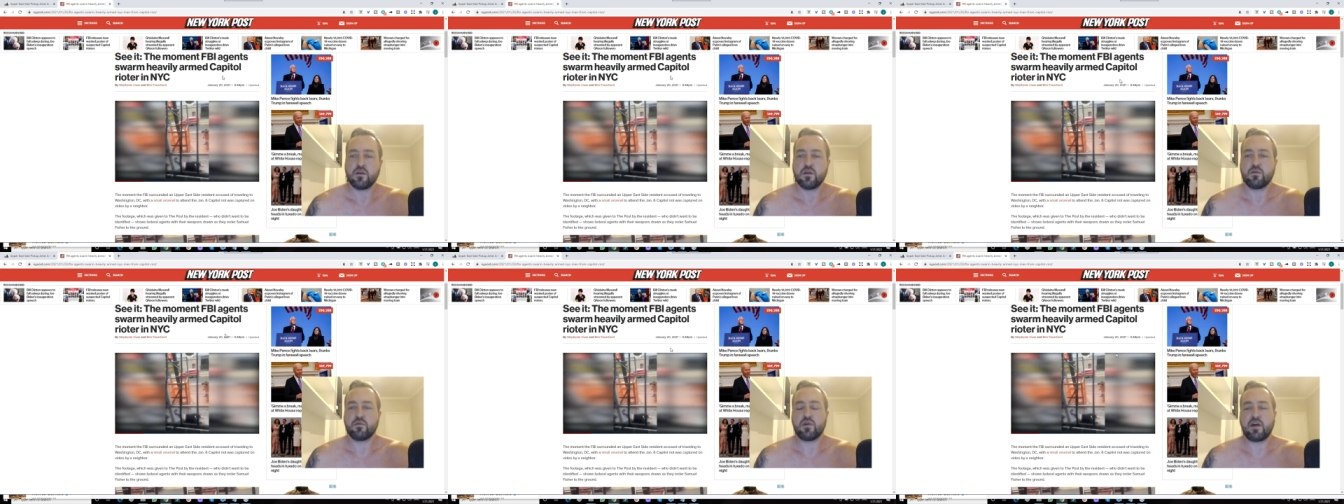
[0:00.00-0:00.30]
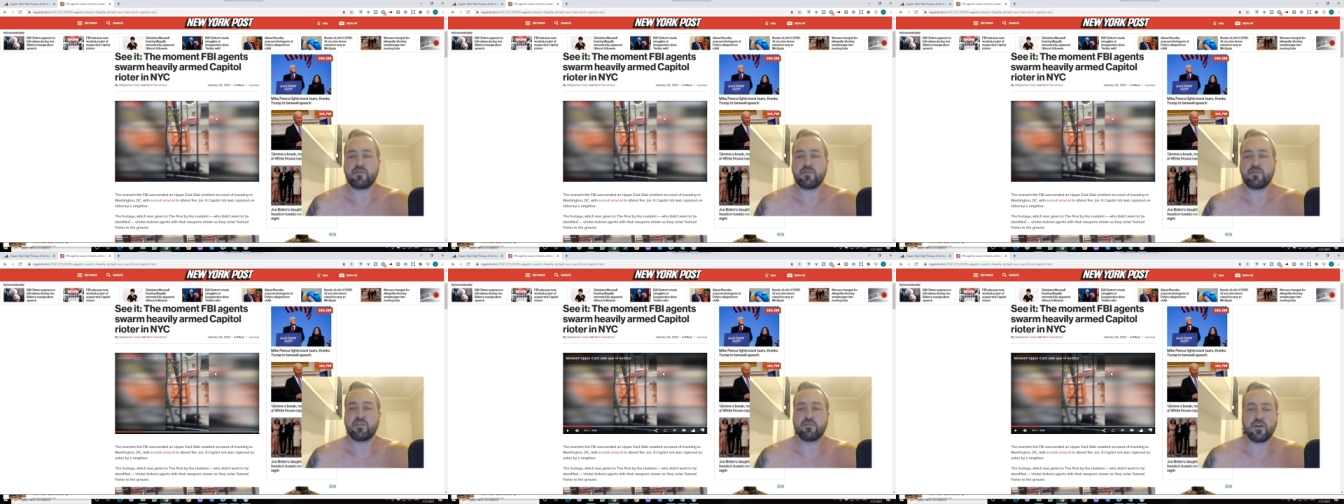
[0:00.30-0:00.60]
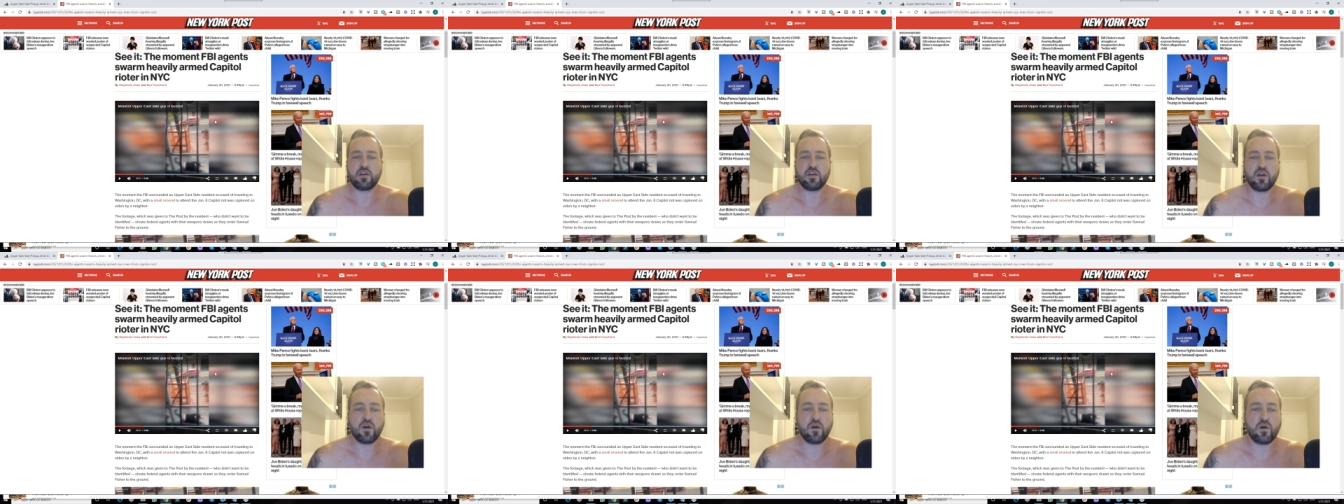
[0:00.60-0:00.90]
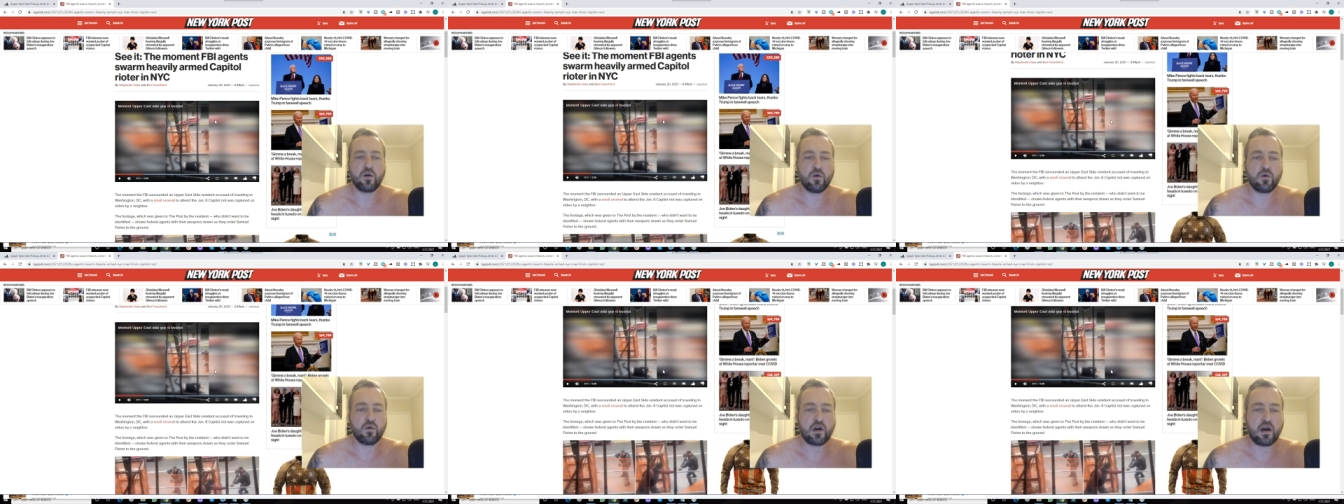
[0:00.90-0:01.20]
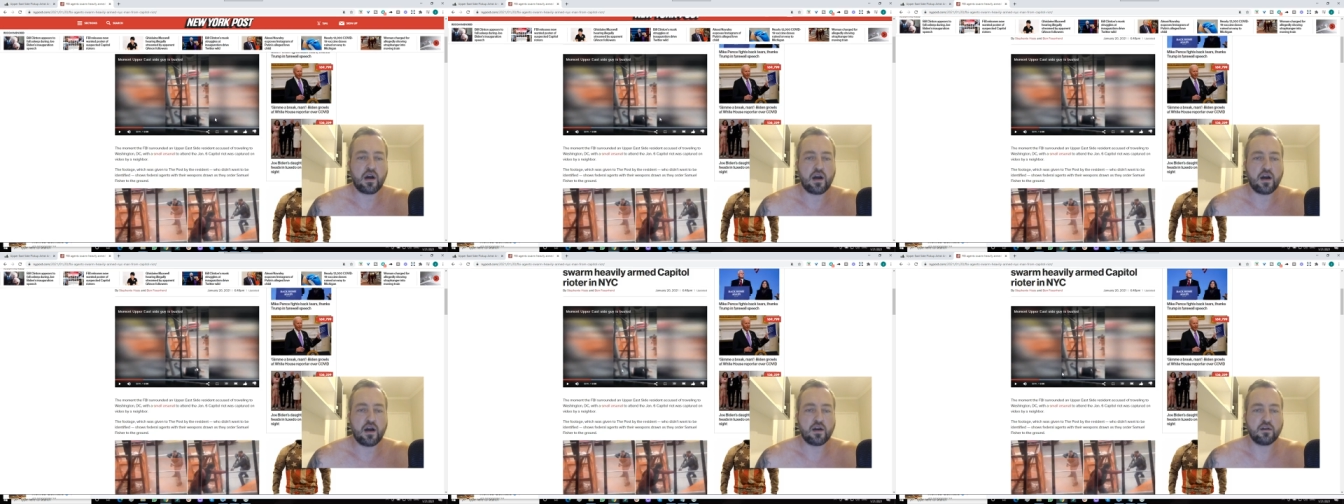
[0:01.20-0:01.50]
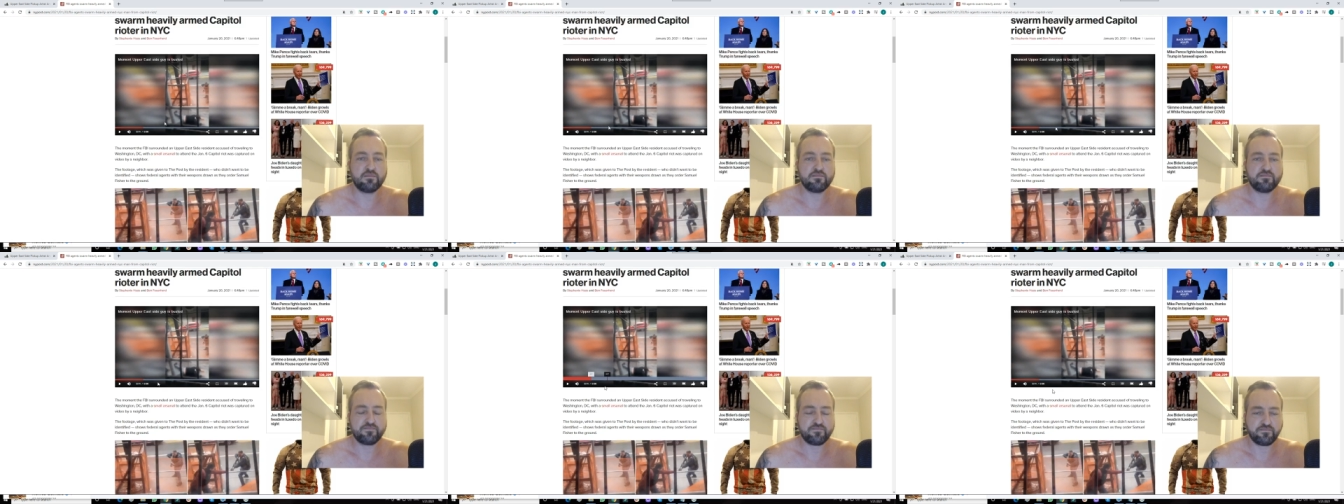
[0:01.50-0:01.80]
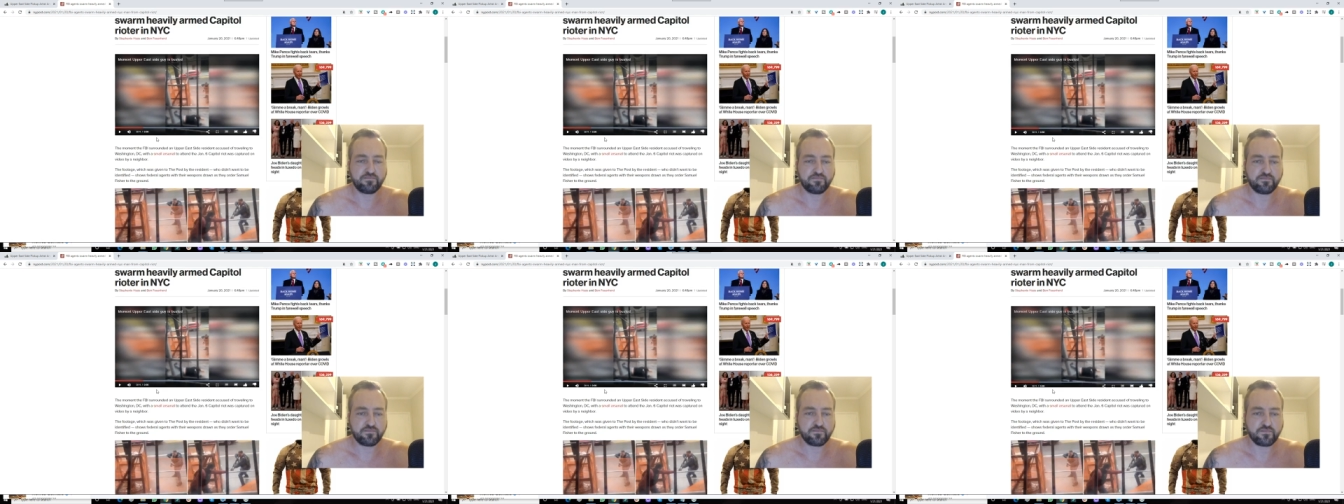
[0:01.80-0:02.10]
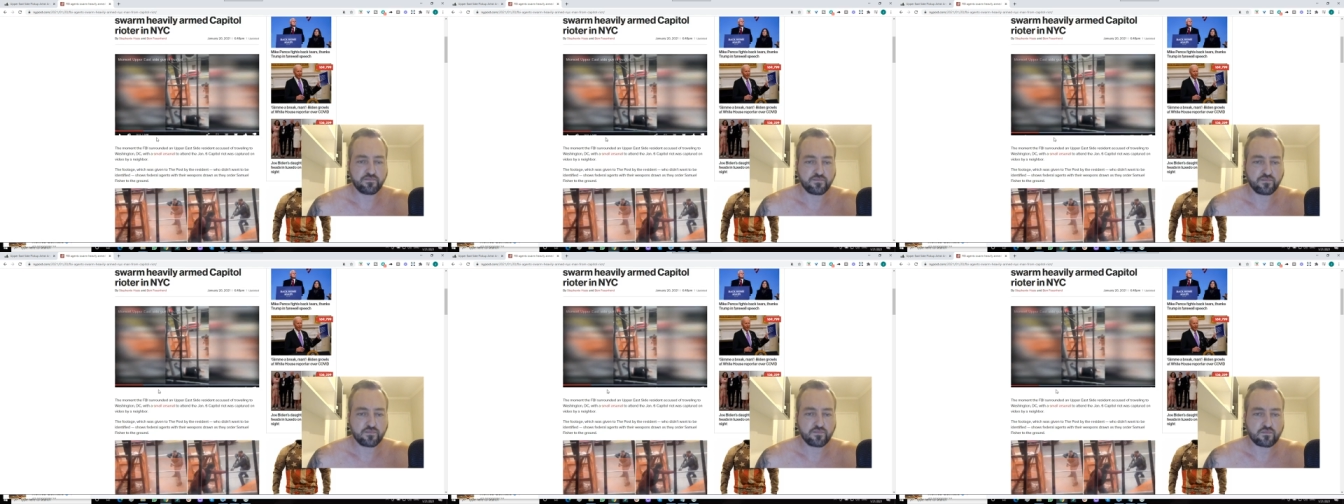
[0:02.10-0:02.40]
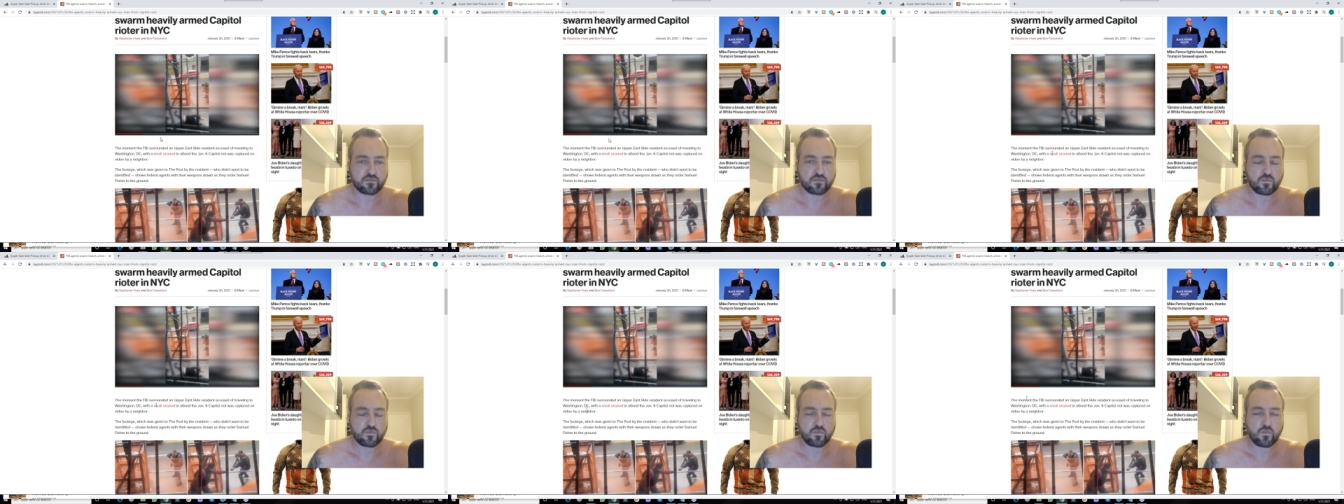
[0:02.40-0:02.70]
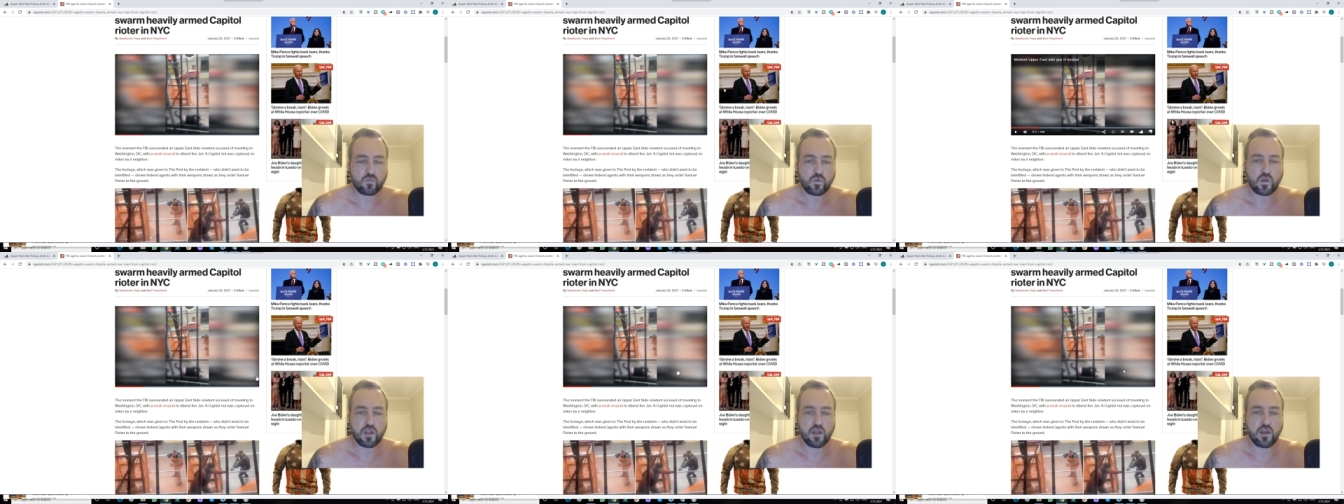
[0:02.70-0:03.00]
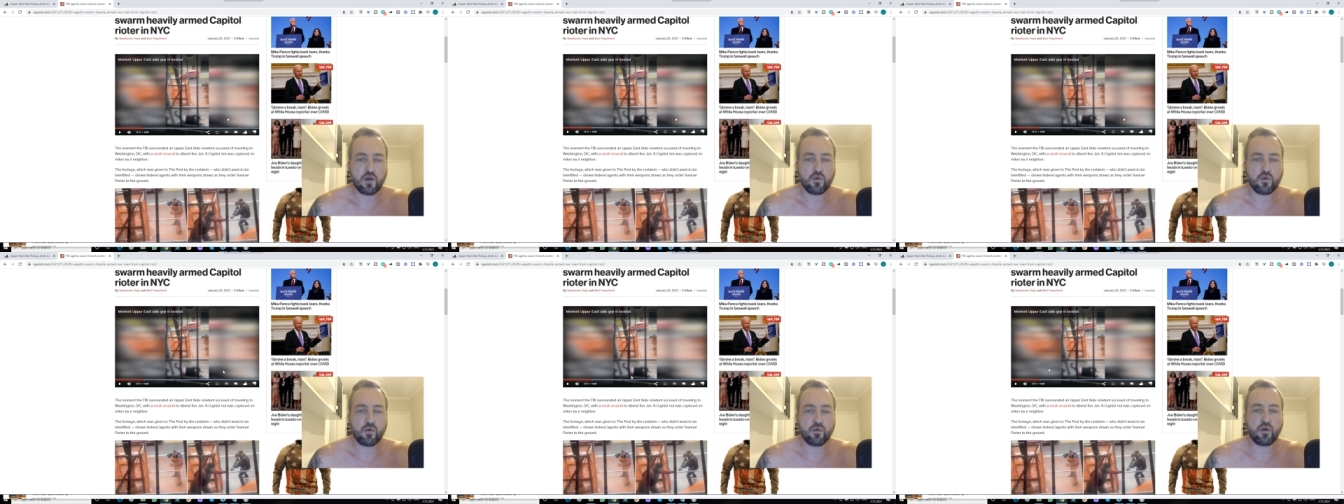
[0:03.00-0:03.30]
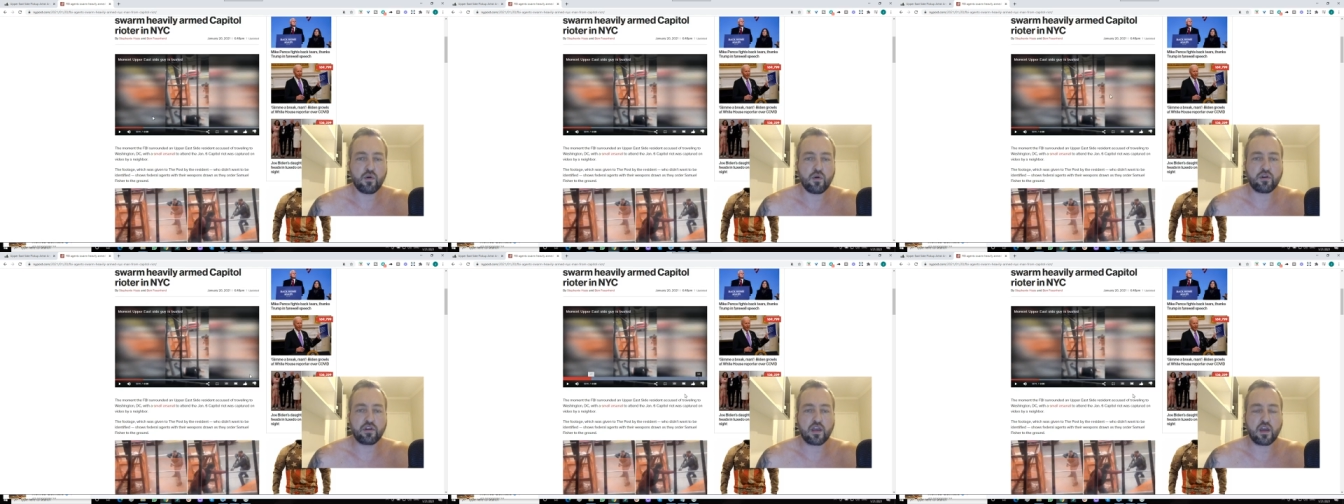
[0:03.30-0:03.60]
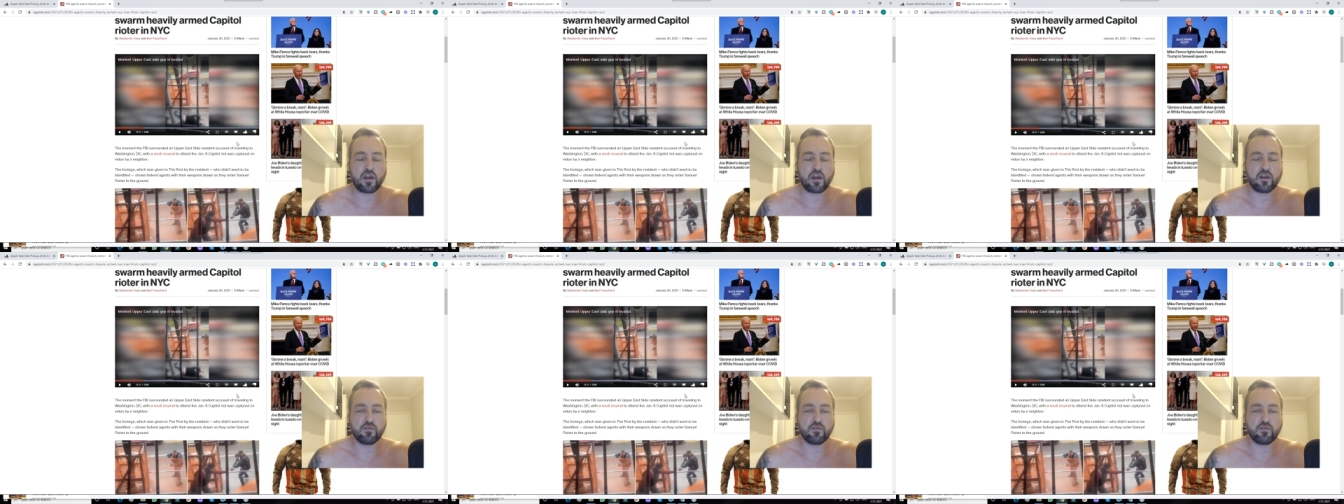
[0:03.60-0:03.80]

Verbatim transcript: We'll have a video. Uh, here, we'll roll it again.